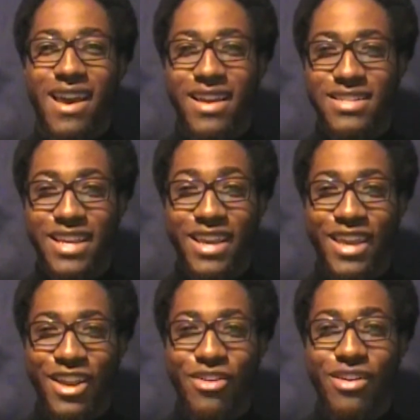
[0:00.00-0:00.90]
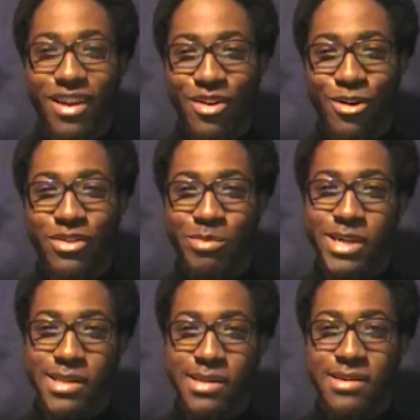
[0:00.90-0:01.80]
And take care, and all the
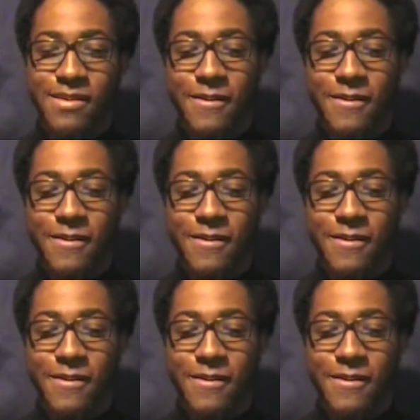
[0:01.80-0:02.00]
best.